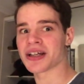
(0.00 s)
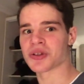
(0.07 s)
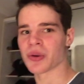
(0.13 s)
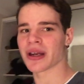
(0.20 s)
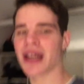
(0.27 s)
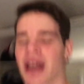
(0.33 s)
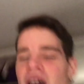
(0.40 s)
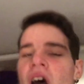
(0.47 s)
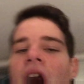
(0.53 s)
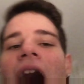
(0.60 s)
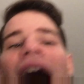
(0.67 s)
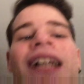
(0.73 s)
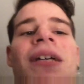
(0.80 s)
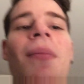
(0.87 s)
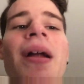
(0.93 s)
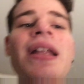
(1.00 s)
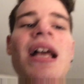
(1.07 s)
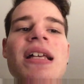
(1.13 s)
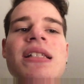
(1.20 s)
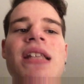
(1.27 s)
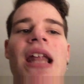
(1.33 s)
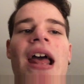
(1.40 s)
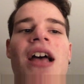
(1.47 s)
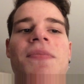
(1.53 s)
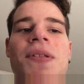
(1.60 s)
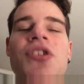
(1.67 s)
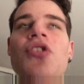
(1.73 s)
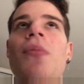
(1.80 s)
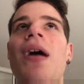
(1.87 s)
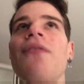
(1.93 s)
at doing it. I did mine yesterday. I was
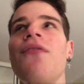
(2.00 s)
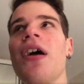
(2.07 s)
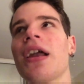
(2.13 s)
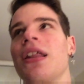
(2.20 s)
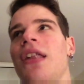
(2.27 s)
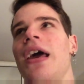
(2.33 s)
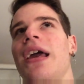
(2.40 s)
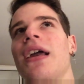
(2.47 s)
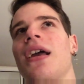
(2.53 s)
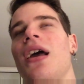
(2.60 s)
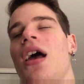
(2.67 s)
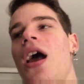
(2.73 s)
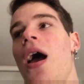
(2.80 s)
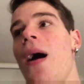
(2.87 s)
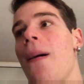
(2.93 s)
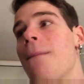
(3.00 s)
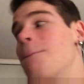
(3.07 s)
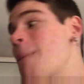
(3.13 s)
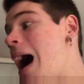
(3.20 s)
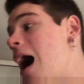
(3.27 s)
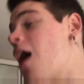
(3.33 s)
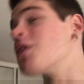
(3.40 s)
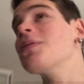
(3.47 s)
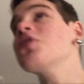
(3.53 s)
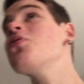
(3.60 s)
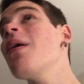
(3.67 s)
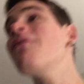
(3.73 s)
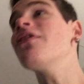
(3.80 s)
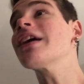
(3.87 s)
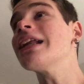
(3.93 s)
meant to do my fucking like. I was. Ma I was meant to
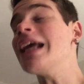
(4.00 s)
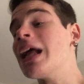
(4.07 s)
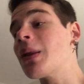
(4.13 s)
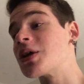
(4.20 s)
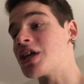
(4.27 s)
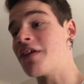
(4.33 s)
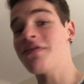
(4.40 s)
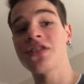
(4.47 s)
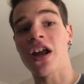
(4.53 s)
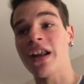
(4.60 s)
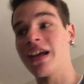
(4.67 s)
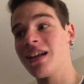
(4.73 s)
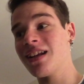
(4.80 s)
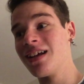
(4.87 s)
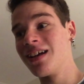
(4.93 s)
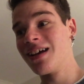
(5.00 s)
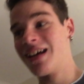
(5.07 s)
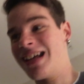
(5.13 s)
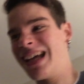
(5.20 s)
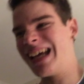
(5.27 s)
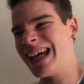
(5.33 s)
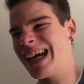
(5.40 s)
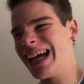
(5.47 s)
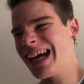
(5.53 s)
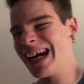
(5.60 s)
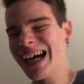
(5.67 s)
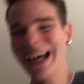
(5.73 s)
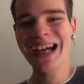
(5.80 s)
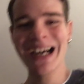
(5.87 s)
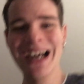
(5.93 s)
do my freaking English. I haven't done it. Do you want
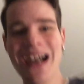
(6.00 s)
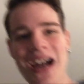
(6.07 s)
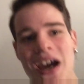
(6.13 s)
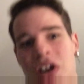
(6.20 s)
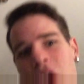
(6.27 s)
me to help you?